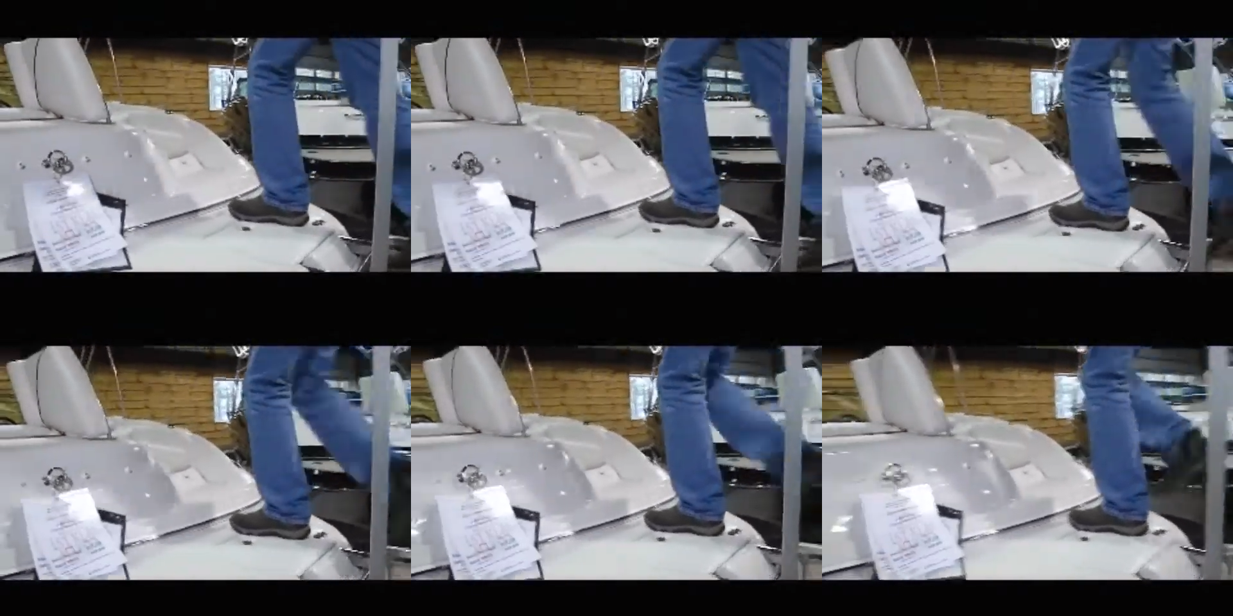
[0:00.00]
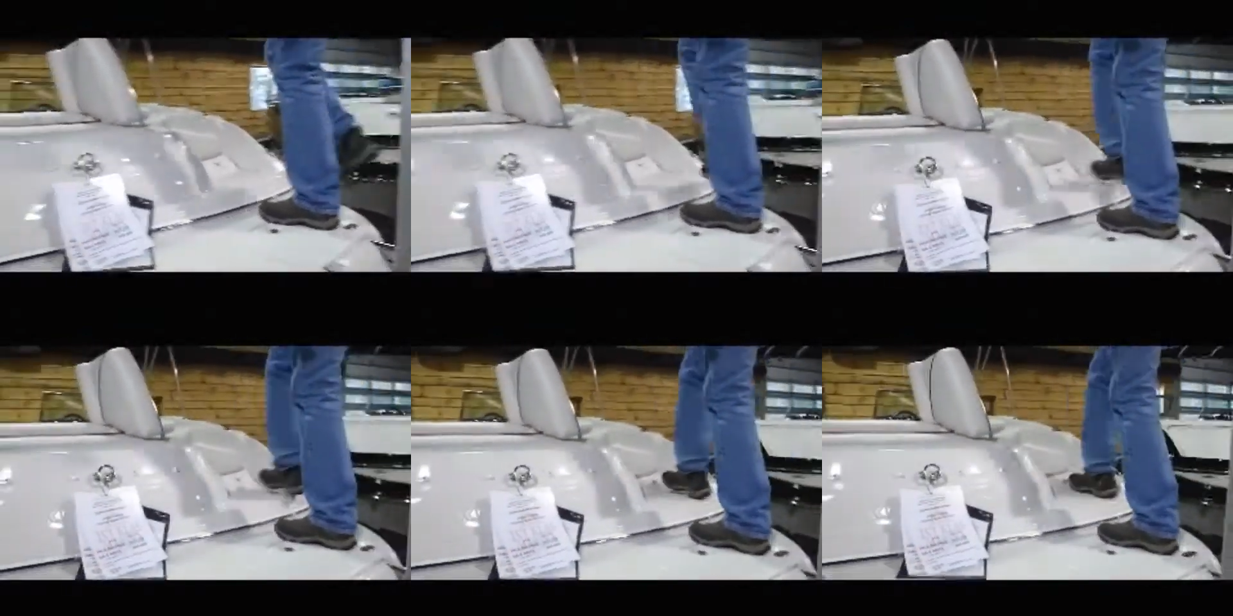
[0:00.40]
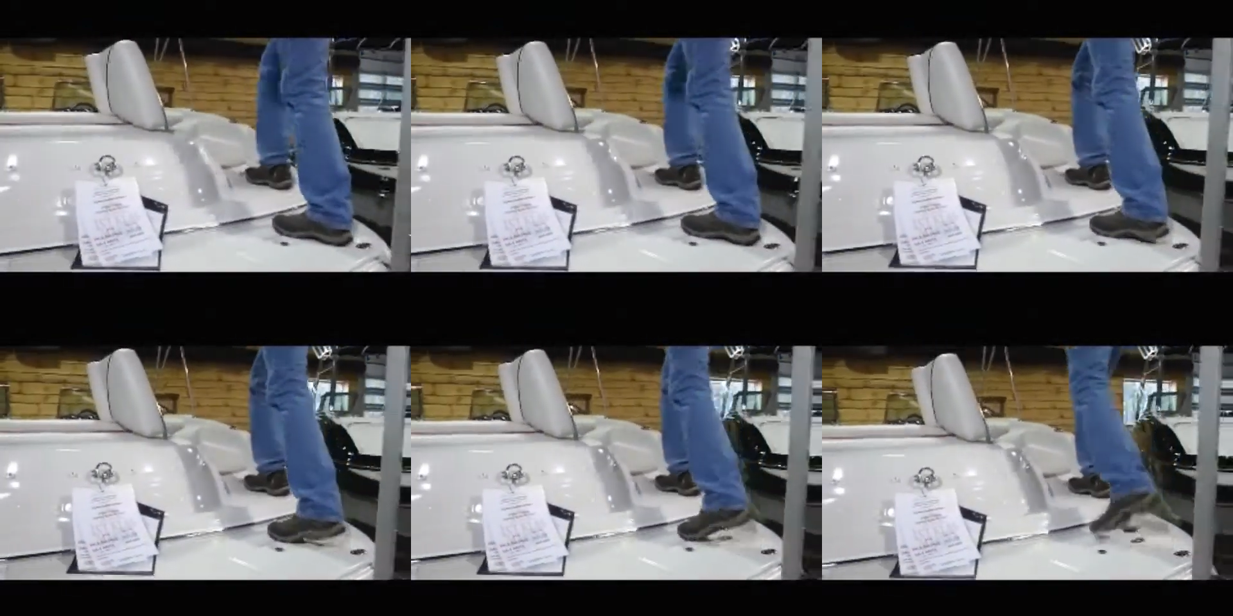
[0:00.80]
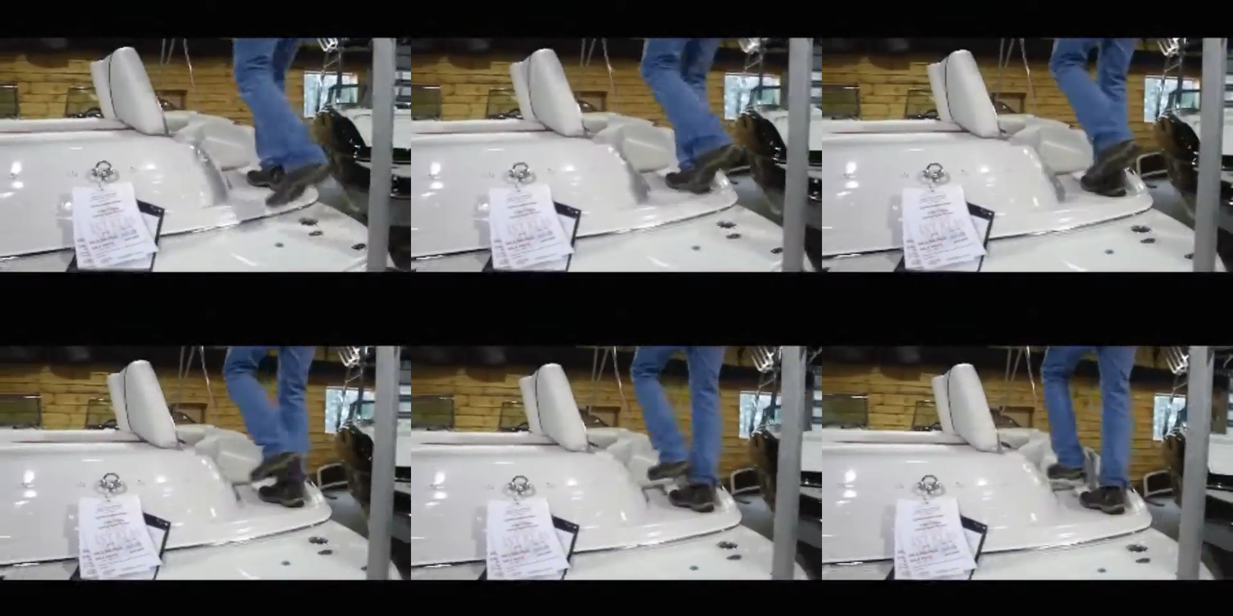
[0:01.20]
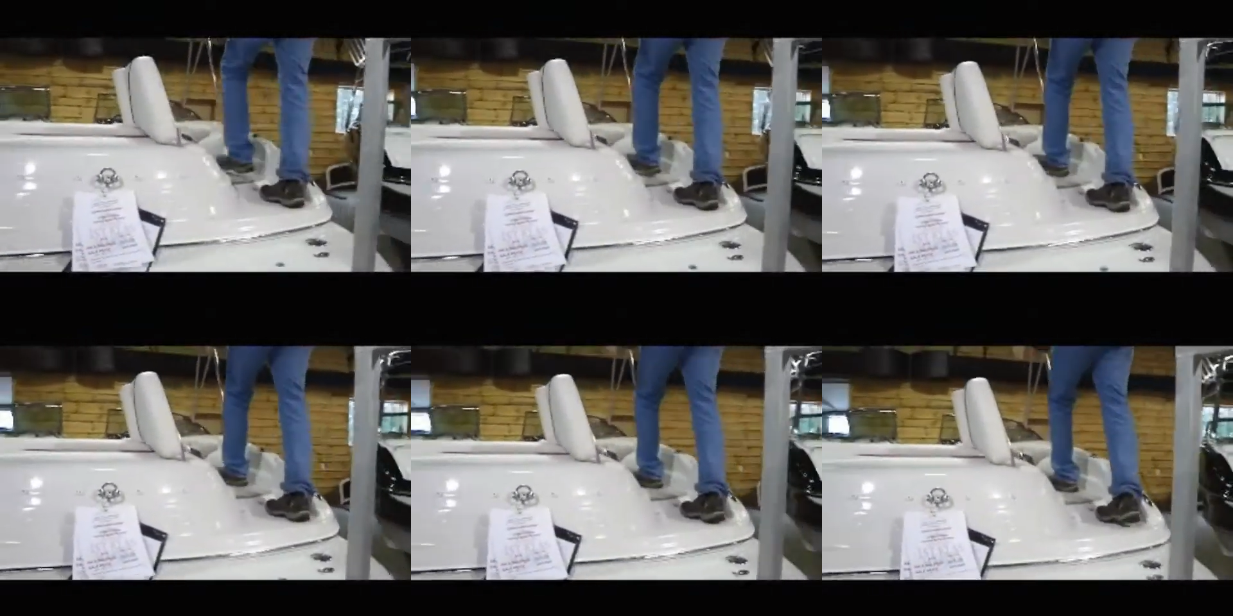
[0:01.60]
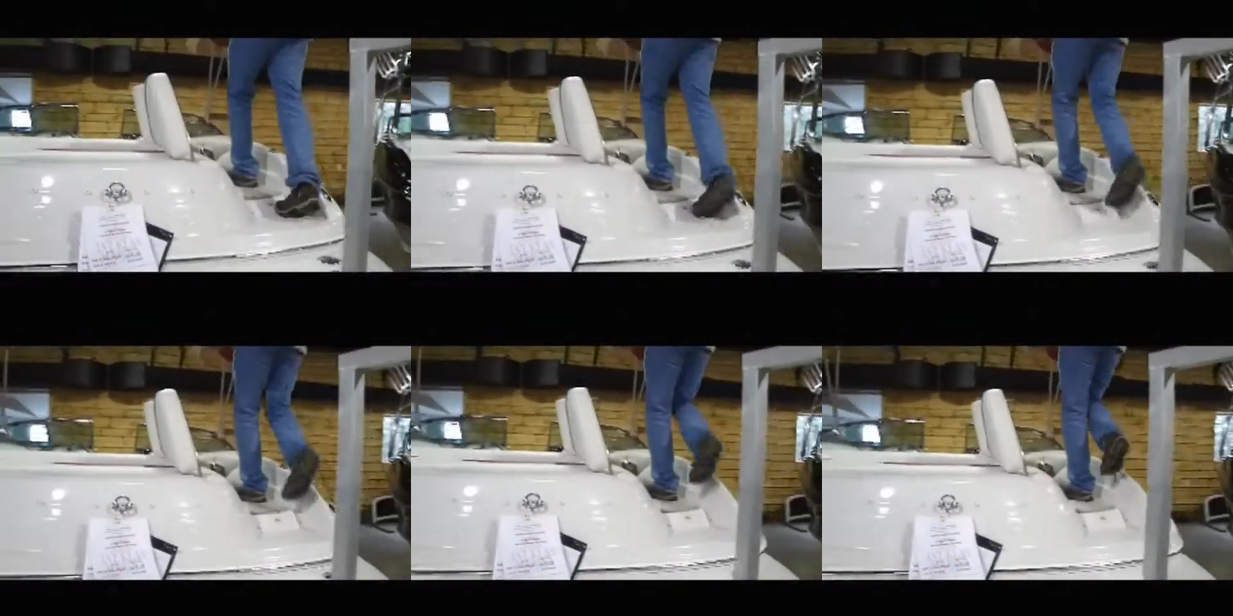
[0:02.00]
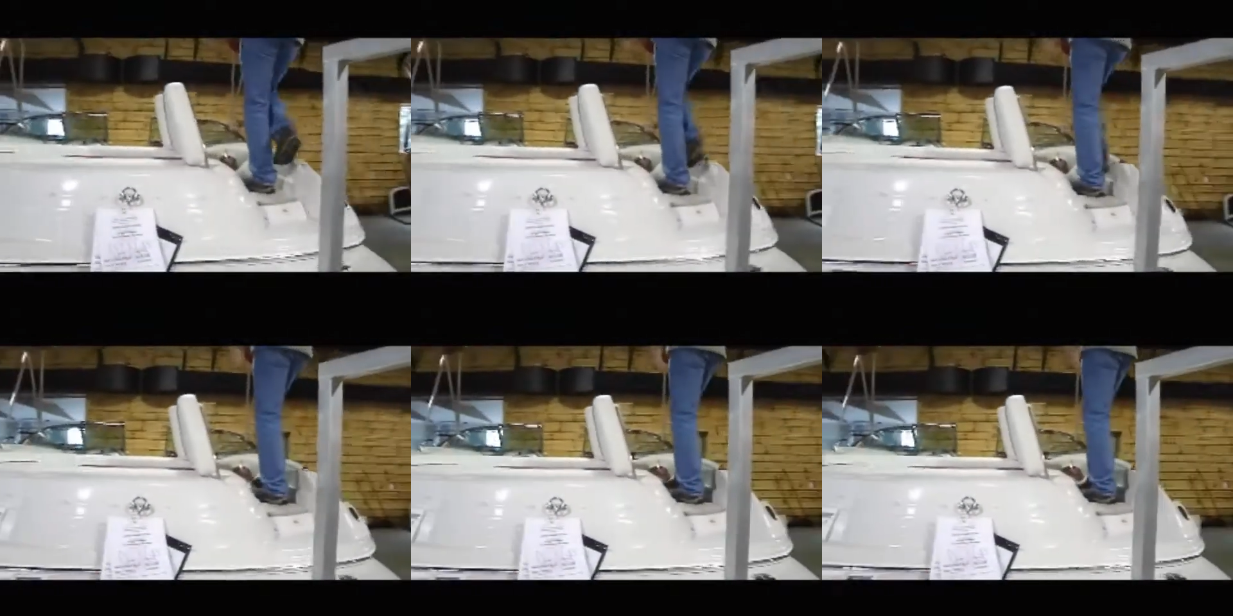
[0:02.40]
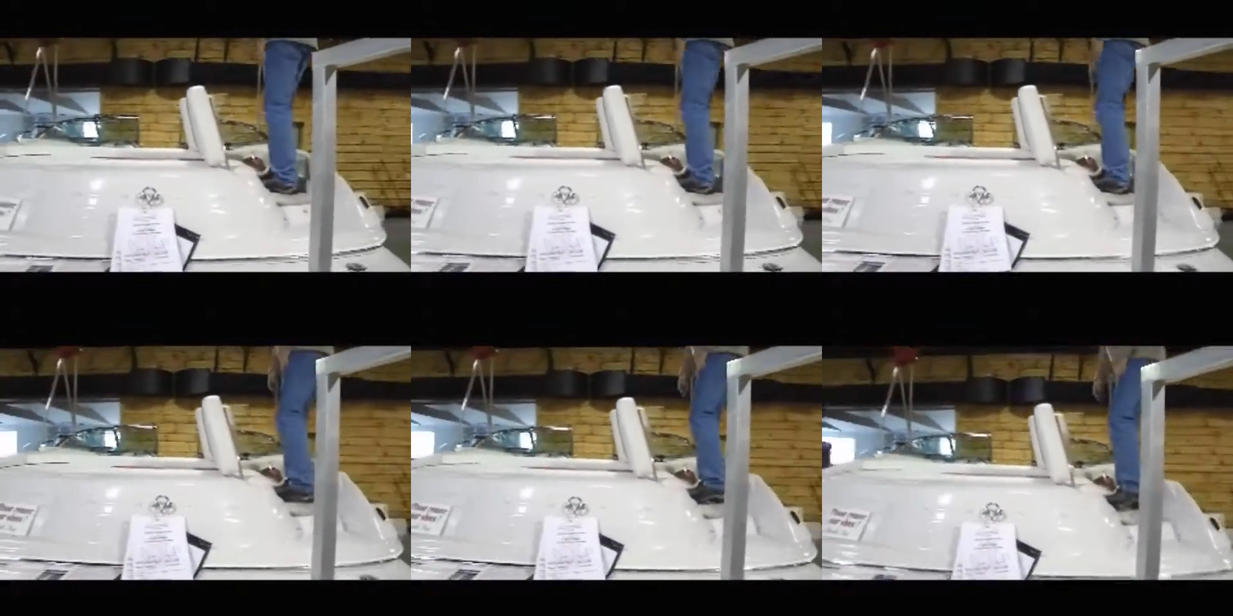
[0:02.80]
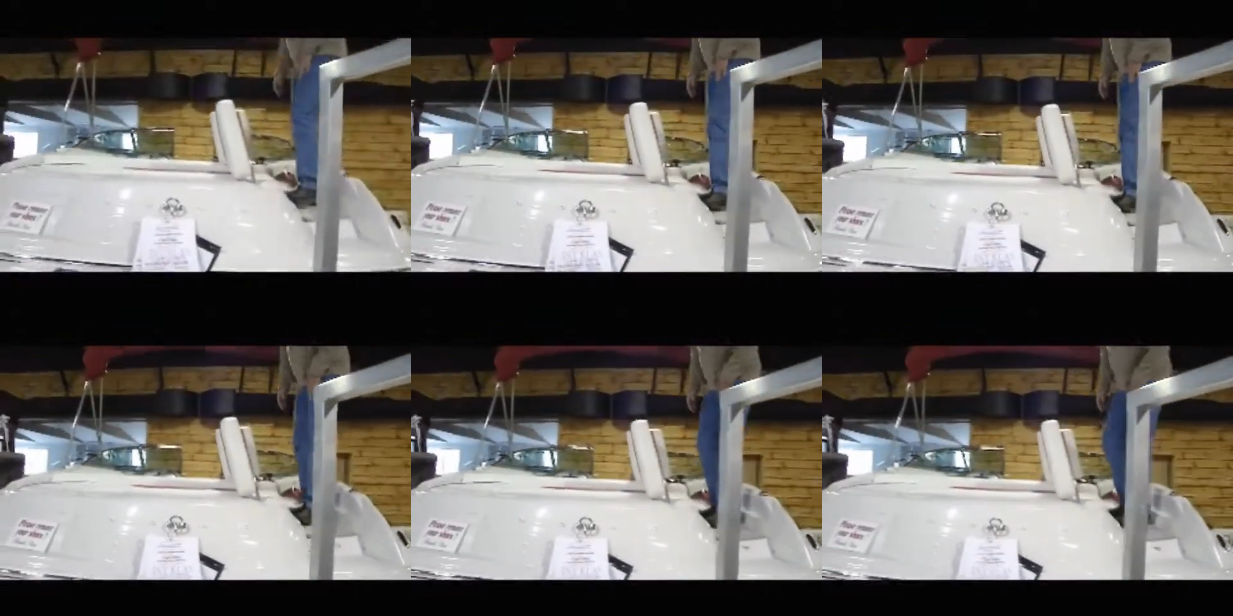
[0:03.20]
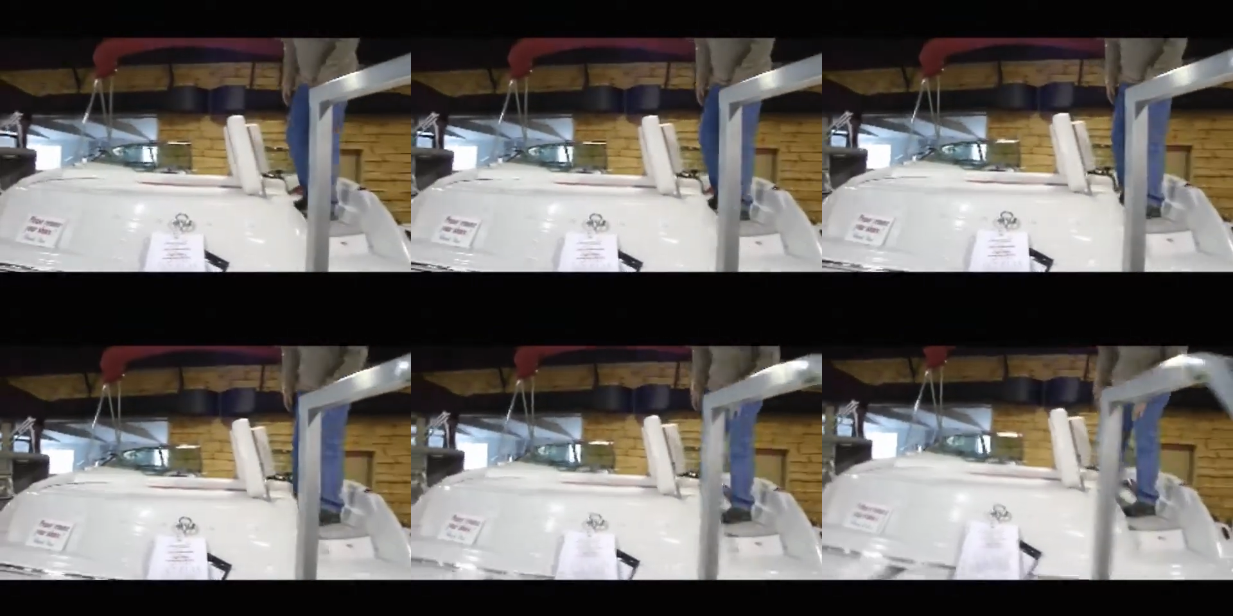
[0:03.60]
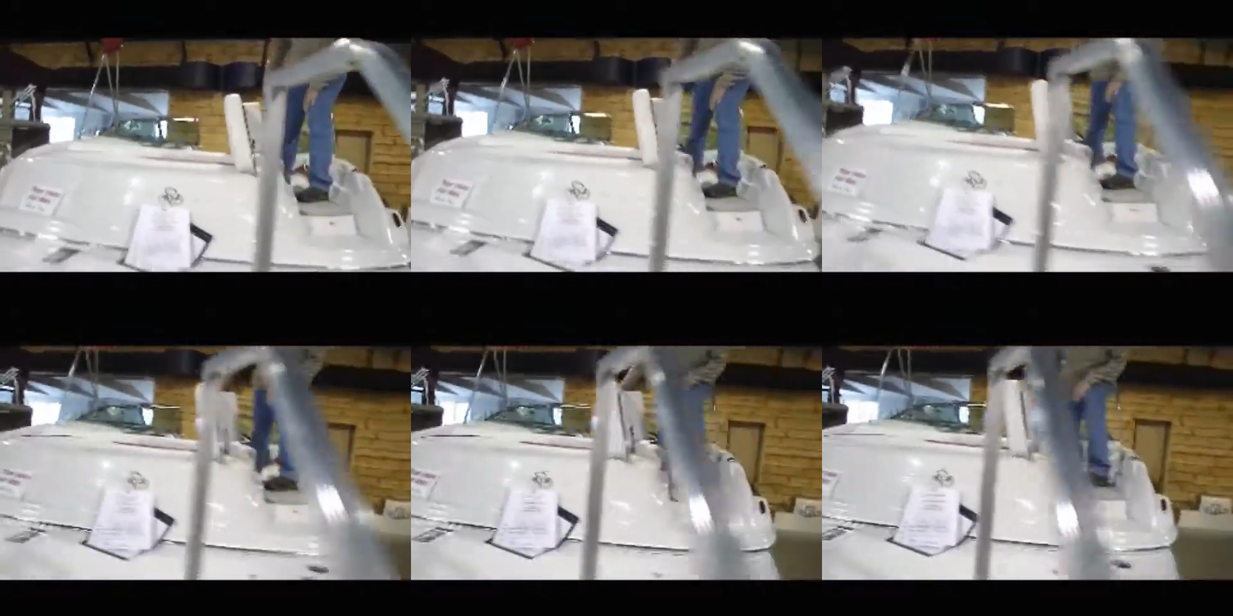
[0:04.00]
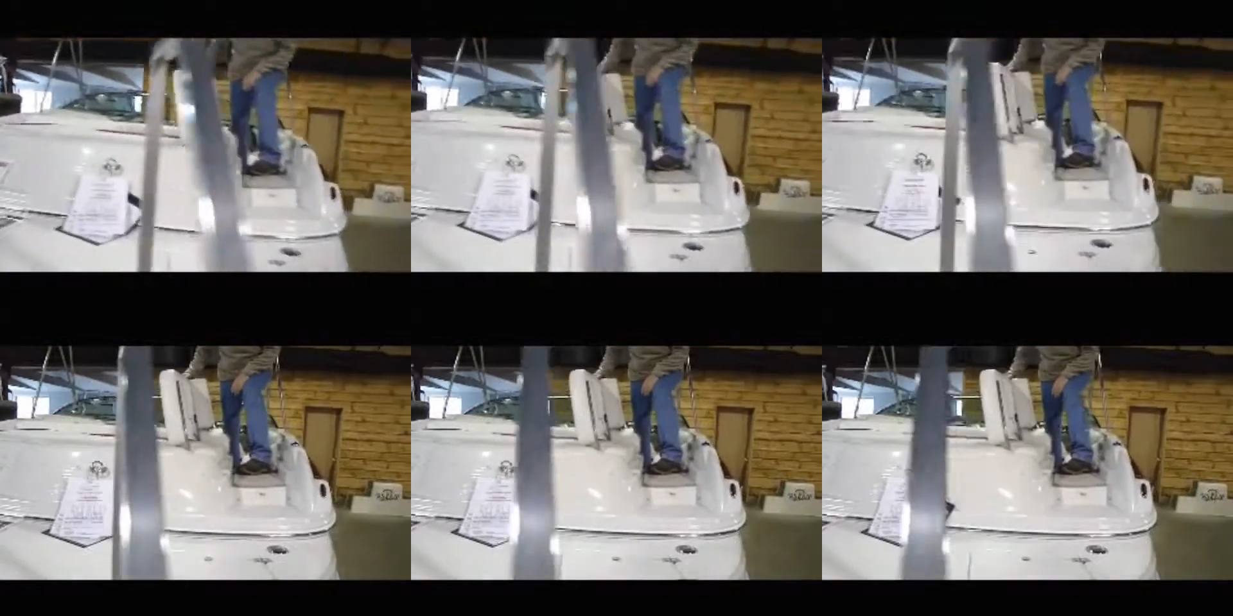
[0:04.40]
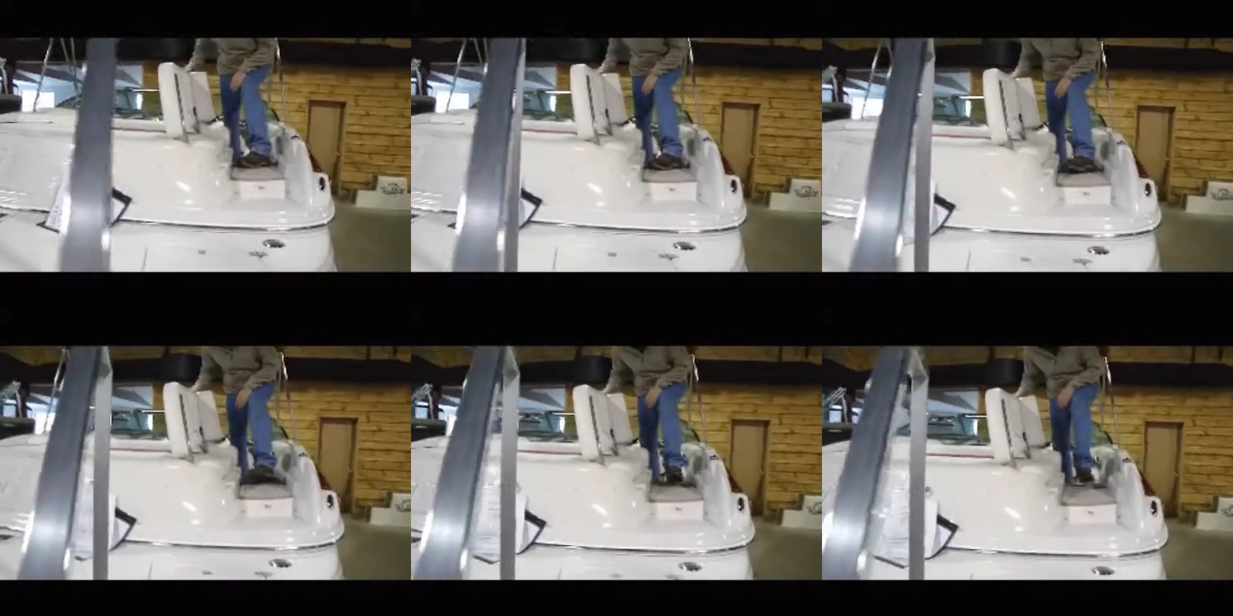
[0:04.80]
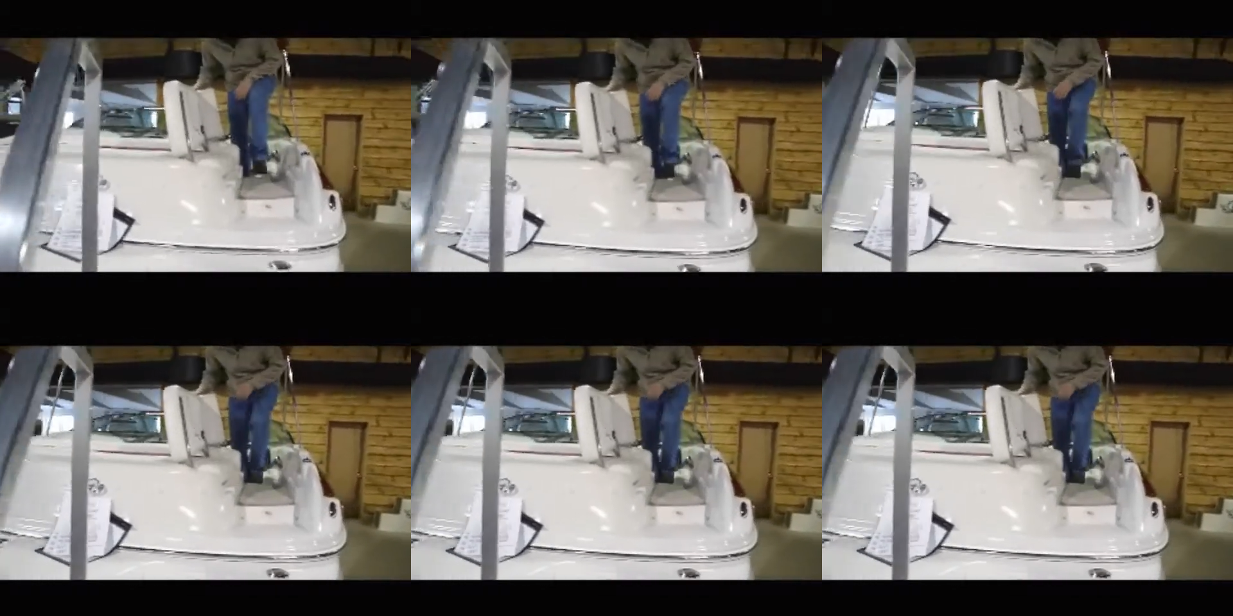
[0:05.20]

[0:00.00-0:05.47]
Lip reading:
No face is visible, so there are no lips to read.